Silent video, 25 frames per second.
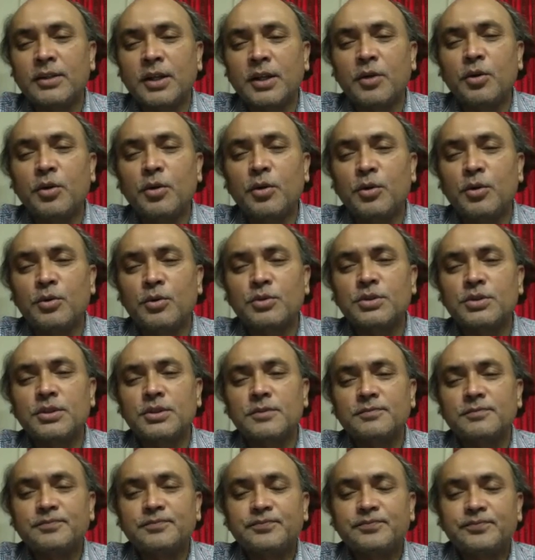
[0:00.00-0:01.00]
the host,
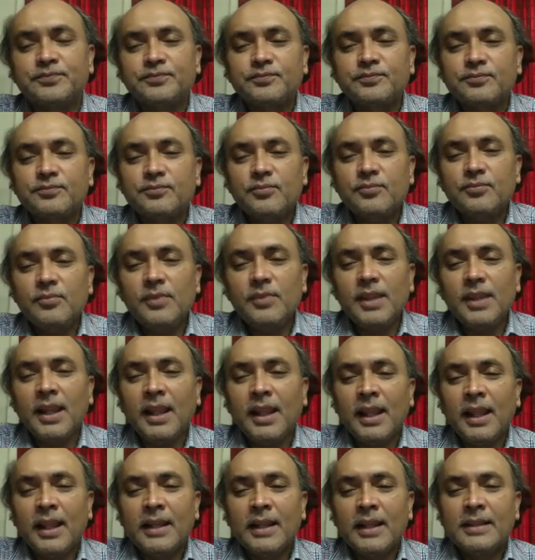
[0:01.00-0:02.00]

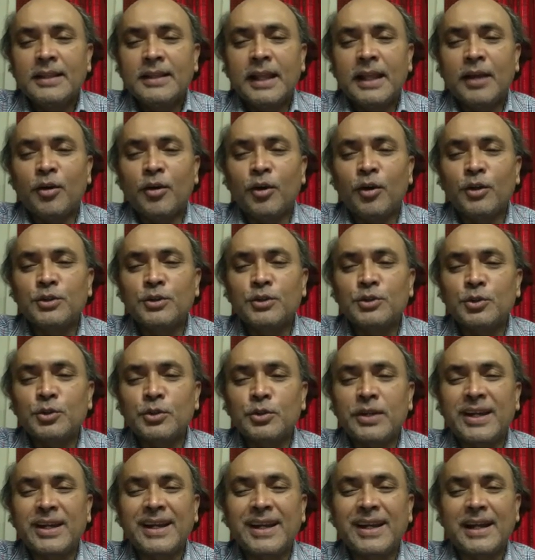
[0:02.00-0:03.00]
they also
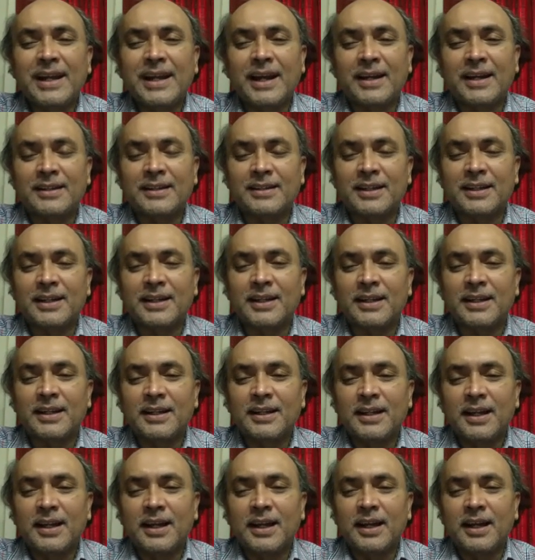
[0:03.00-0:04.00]
trigger the
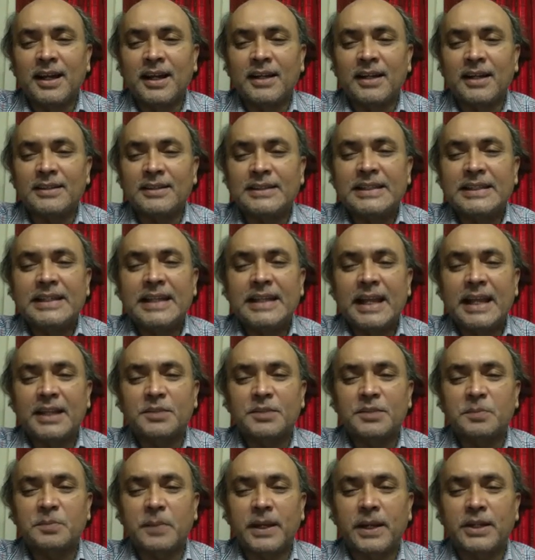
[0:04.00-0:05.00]
gene
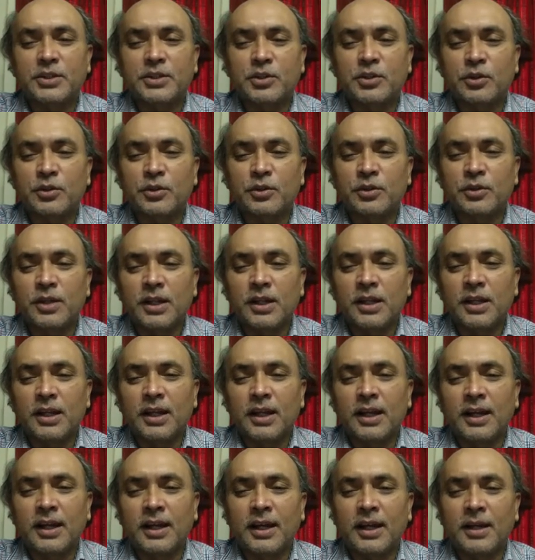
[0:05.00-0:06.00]
expression,
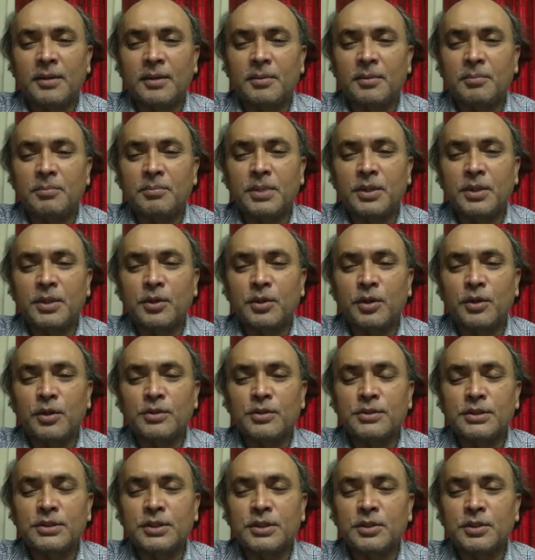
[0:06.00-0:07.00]

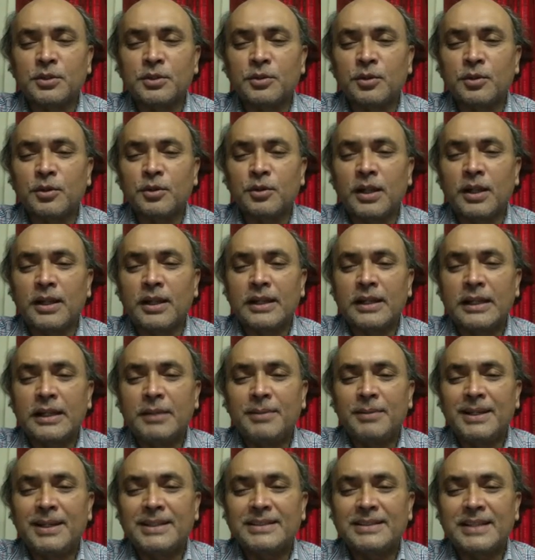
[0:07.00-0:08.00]
because
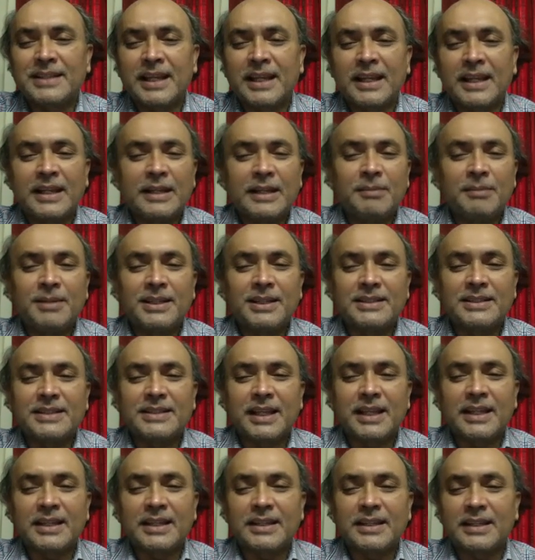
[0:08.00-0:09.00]
living cell
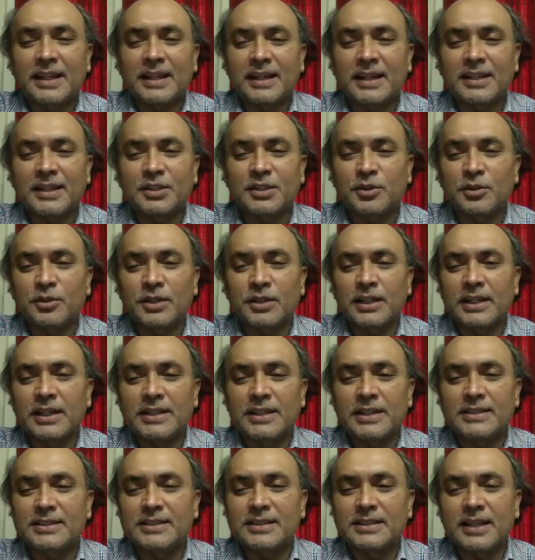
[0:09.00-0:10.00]
interaction
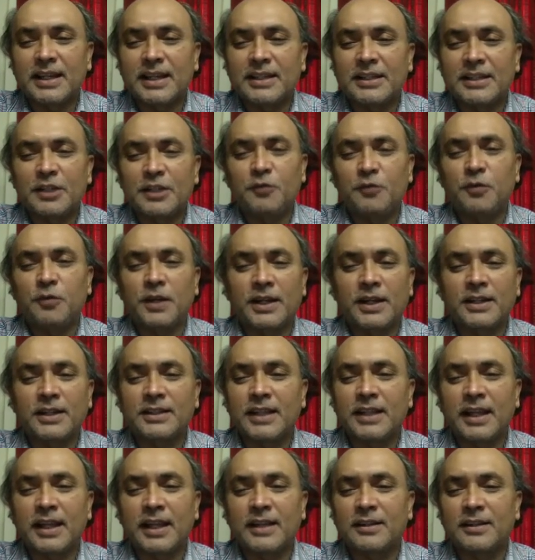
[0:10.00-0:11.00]
is different
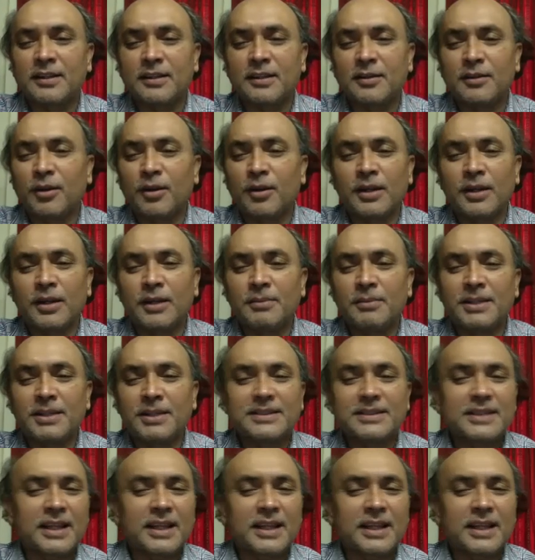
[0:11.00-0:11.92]
than non-living